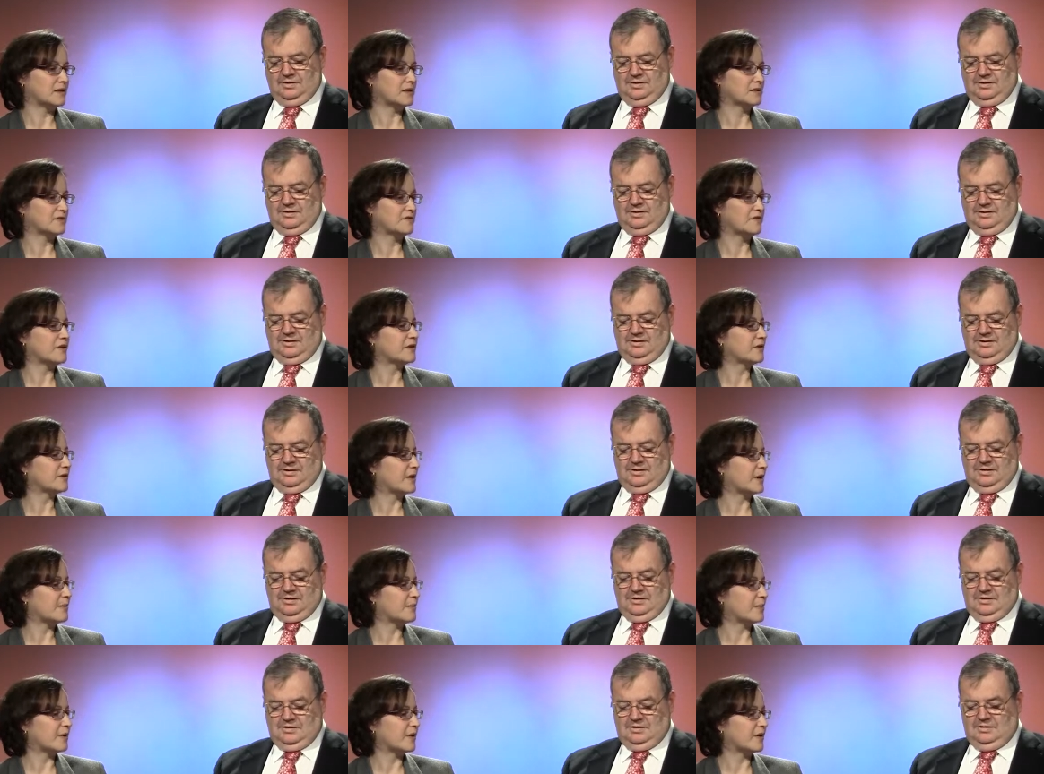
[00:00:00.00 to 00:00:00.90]
Speaker 1: this followed
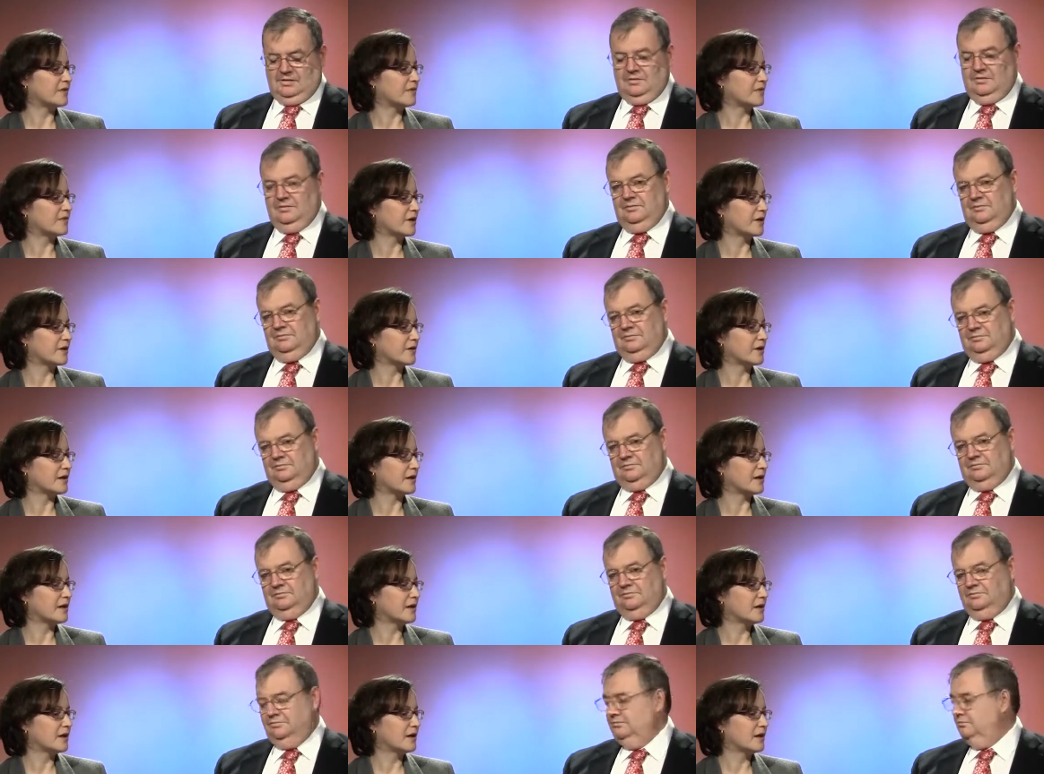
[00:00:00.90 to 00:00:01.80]
up by very
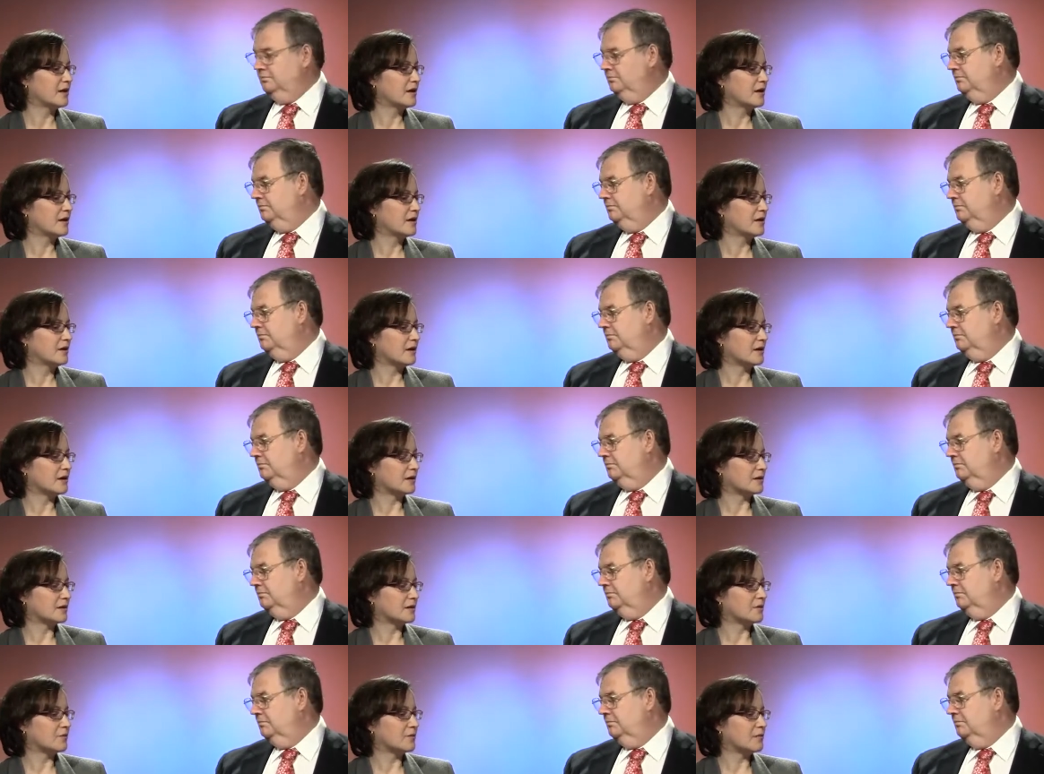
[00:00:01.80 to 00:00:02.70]

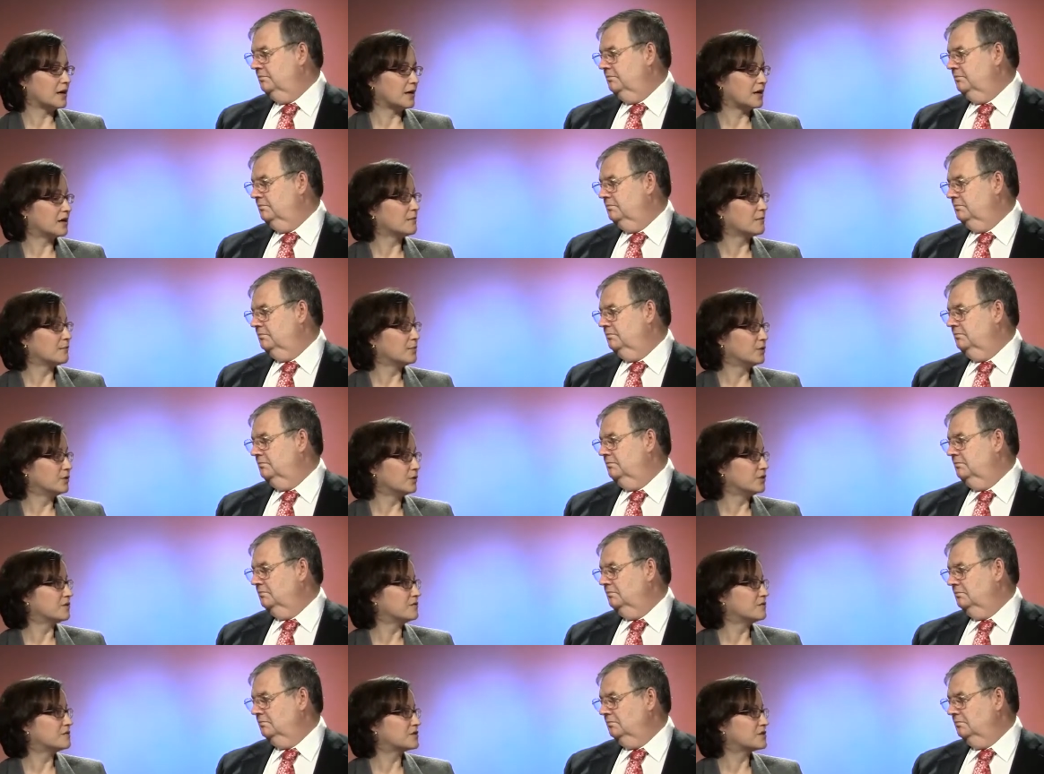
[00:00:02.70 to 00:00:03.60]
uh, quick
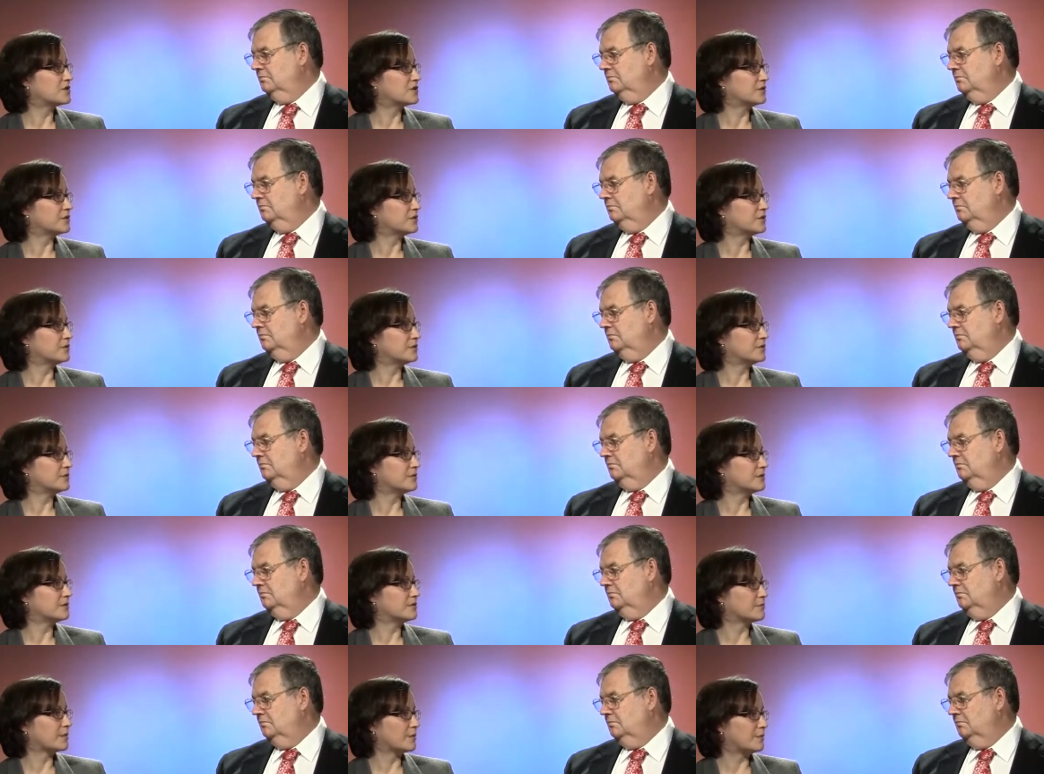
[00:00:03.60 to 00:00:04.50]
moves to
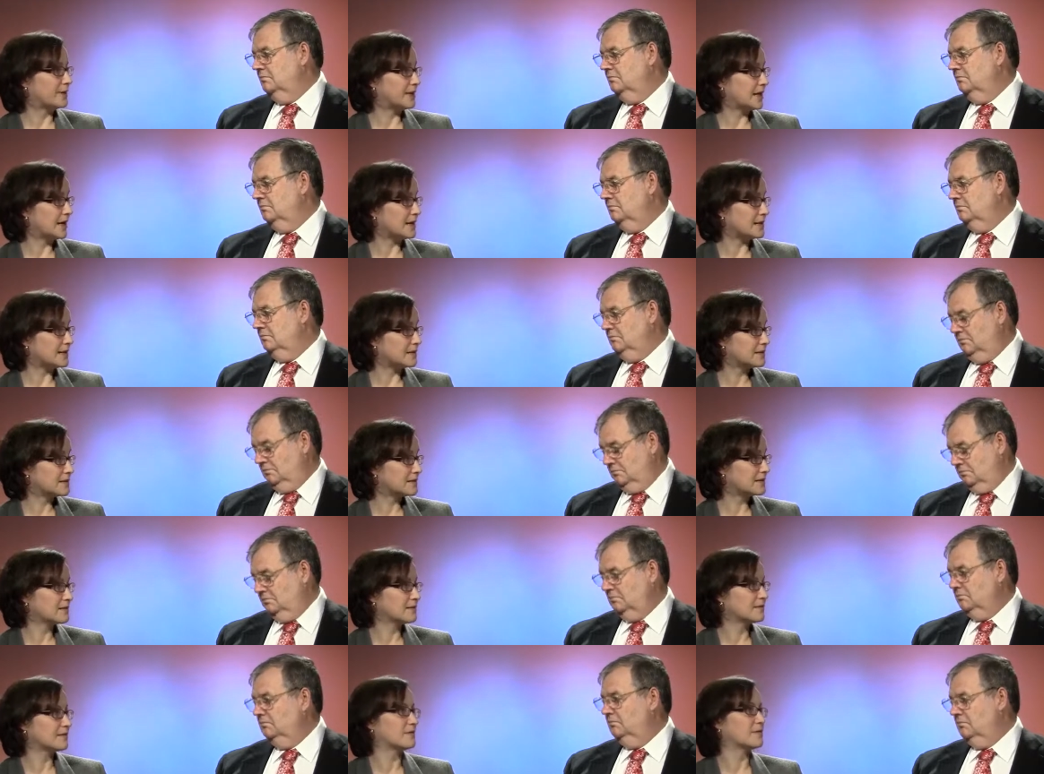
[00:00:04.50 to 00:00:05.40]

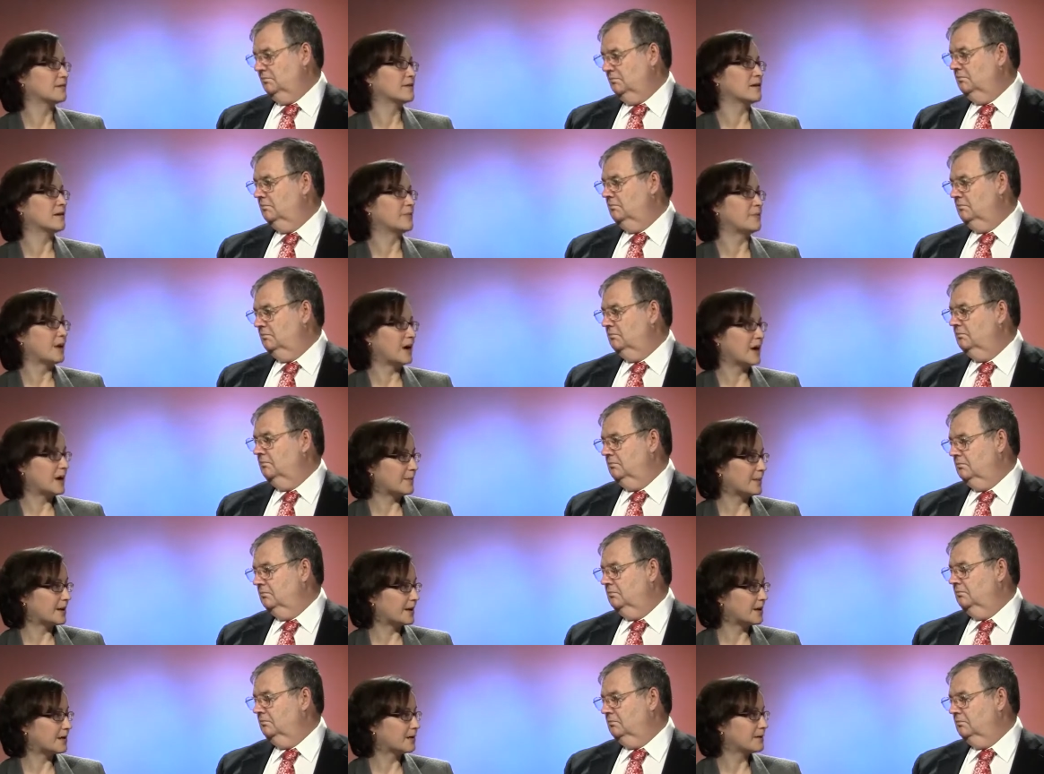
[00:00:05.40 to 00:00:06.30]
replace
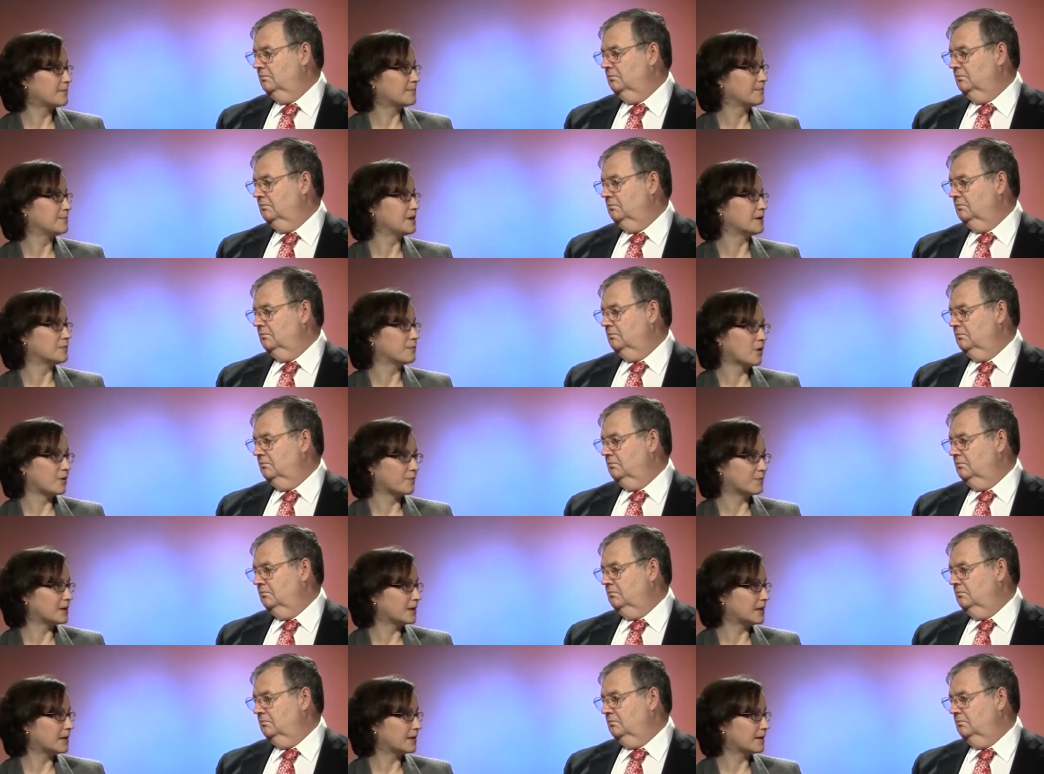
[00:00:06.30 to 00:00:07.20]
Obama, Mitt
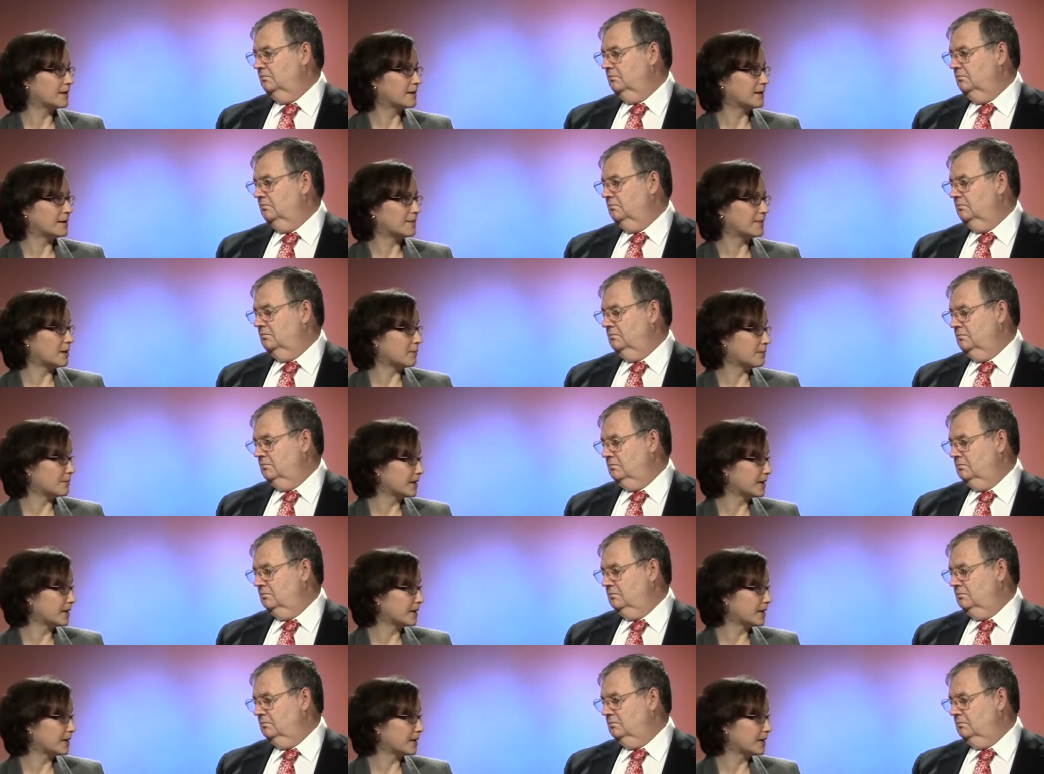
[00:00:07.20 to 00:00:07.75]
Romney, I mean,